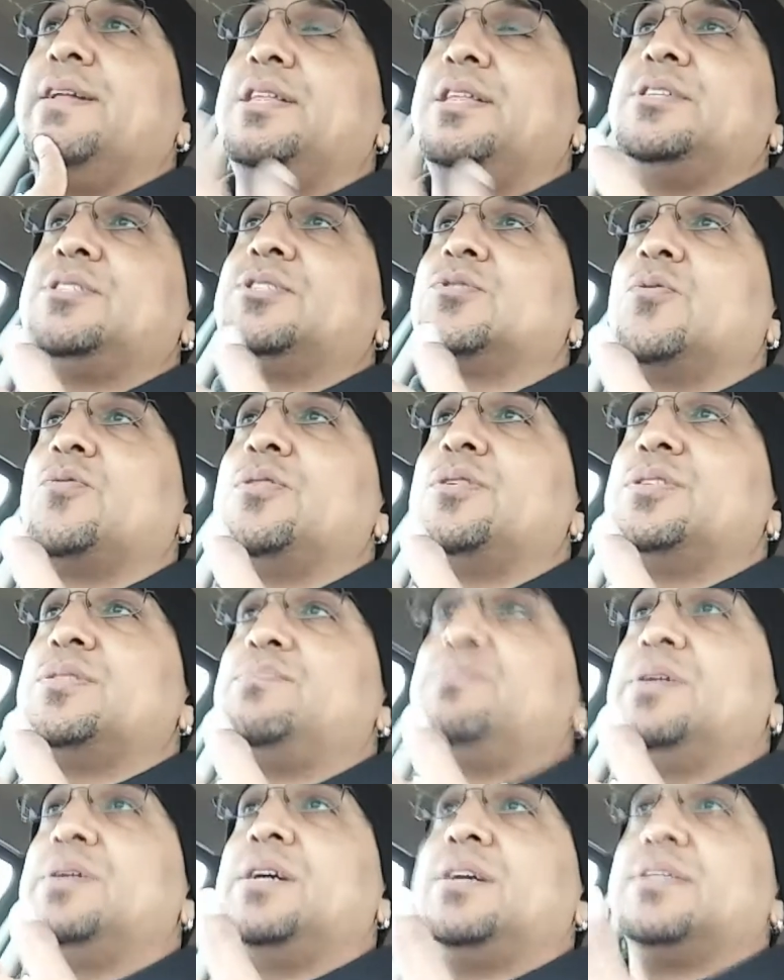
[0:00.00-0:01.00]
in these
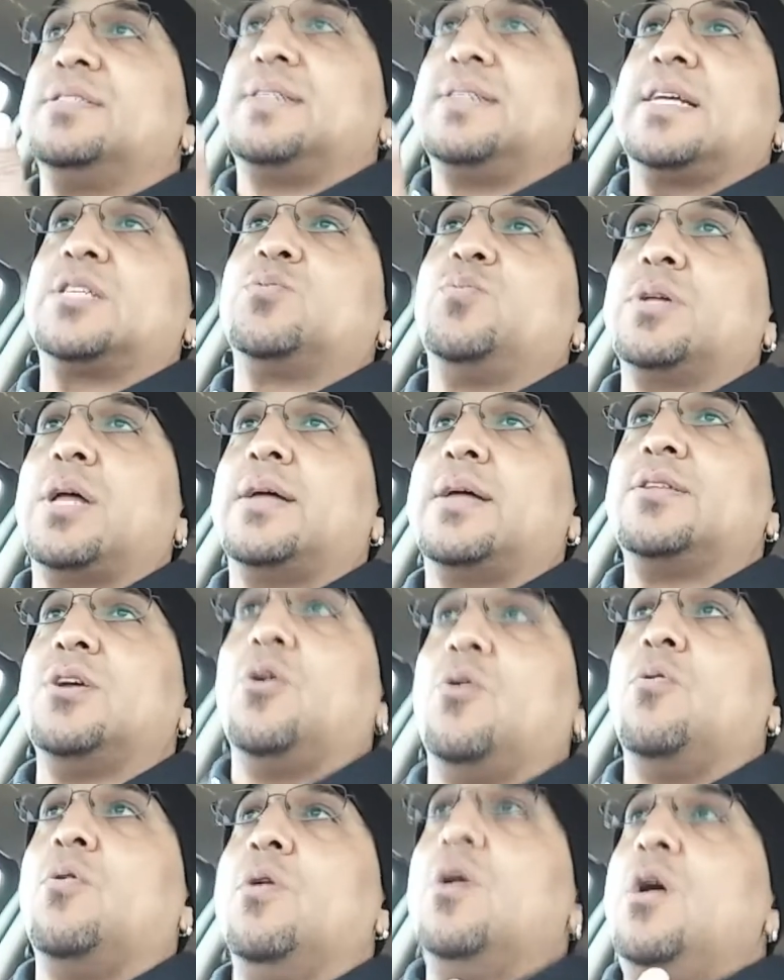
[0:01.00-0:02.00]
stories because that's what
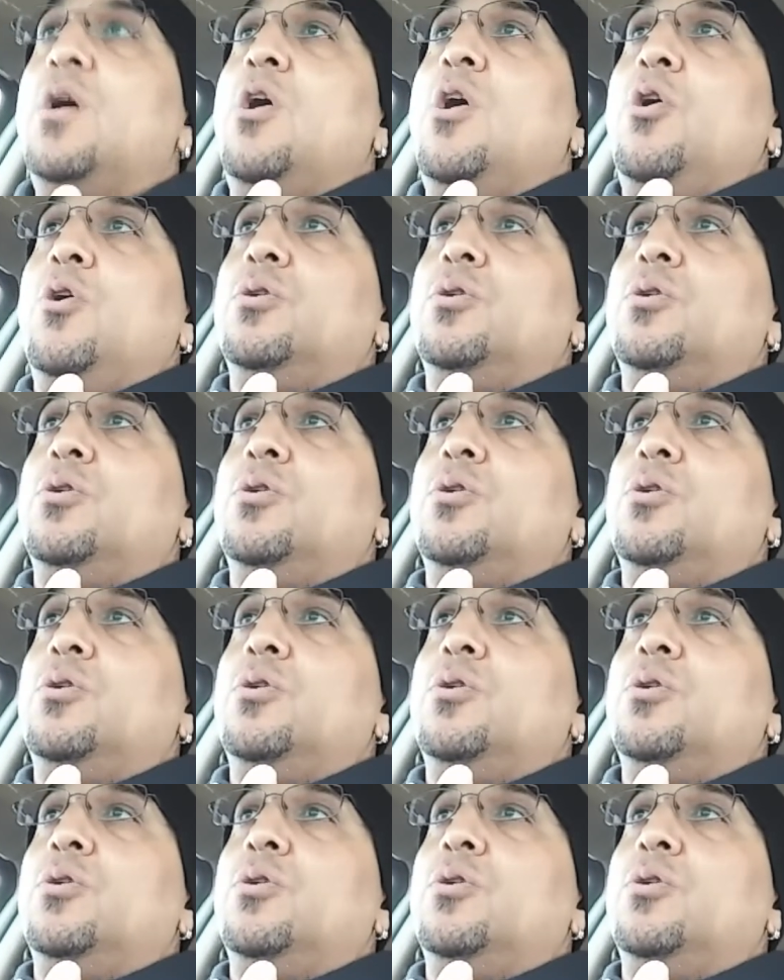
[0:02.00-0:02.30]
I know.